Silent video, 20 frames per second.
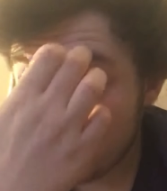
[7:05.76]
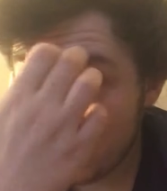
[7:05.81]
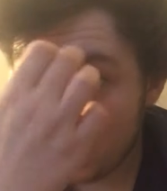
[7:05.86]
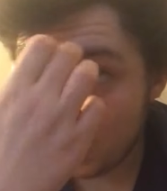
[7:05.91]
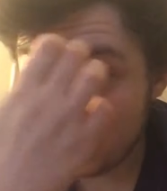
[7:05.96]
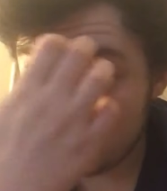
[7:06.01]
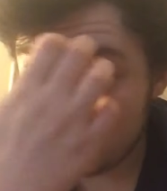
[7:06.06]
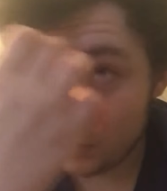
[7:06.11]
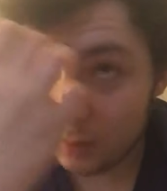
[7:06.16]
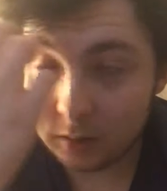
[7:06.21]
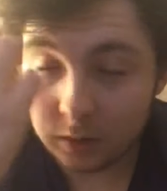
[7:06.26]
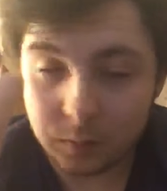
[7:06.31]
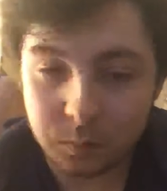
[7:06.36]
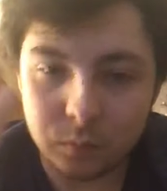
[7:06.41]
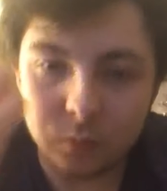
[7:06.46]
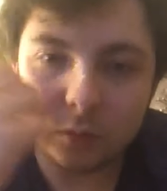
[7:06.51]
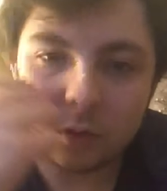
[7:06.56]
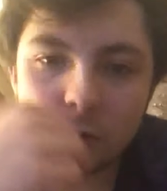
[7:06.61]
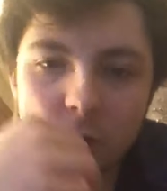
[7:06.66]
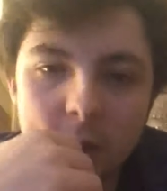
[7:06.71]
and
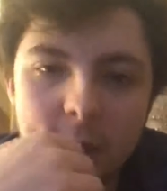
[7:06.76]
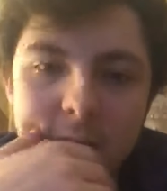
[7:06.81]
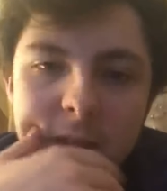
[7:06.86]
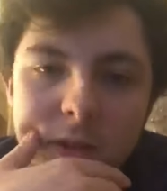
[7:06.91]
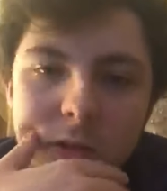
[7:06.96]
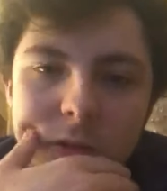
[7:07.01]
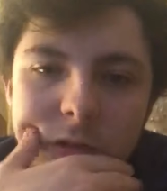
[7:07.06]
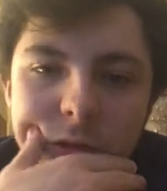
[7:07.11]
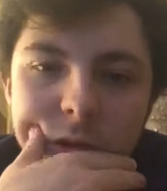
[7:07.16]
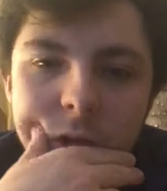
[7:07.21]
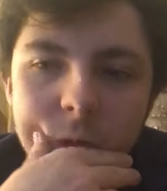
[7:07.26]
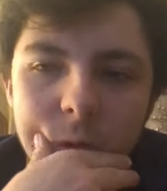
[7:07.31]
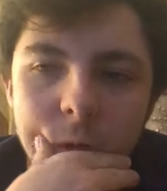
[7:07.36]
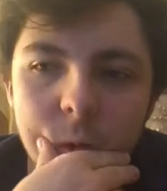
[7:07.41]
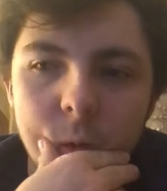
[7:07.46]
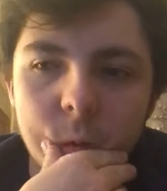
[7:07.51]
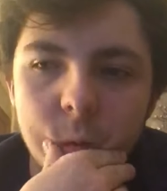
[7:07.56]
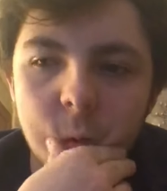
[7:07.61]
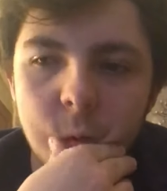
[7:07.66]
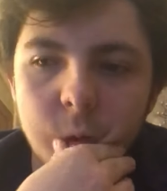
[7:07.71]
I'm trying
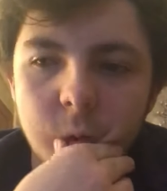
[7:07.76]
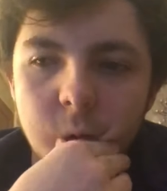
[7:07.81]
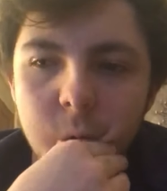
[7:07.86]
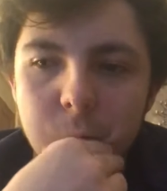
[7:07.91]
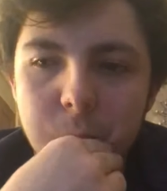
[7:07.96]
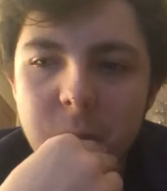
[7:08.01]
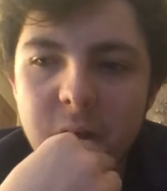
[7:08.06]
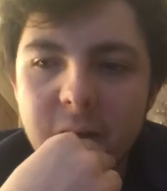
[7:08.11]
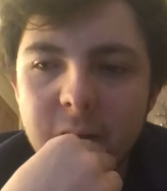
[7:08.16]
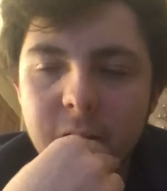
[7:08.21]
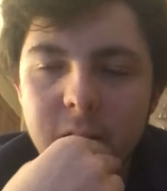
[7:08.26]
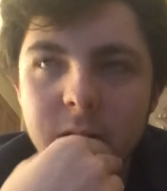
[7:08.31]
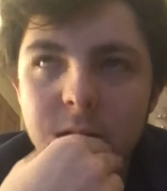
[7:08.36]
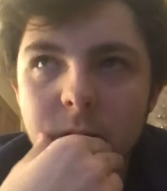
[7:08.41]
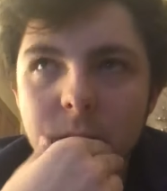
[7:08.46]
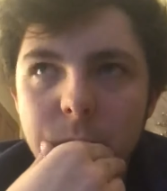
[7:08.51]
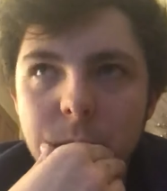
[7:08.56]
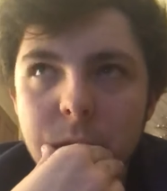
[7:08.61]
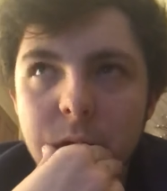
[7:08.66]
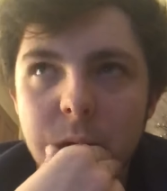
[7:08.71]
to make
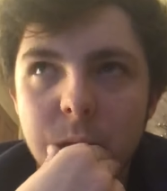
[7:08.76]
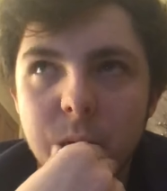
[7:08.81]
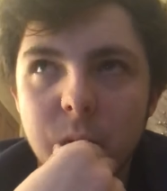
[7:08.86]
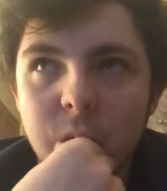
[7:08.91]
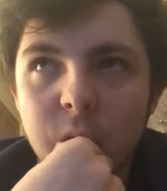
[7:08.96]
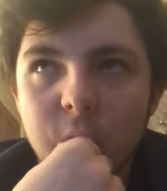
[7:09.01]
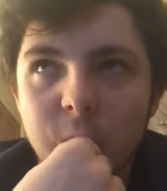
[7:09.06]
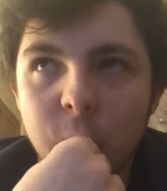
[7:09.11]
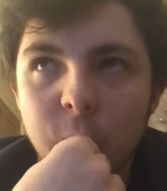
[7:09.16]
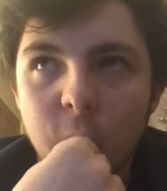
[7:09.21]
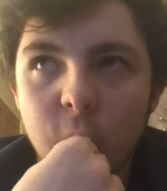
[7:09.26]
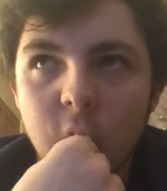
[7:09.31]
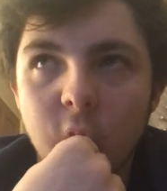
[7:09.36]
people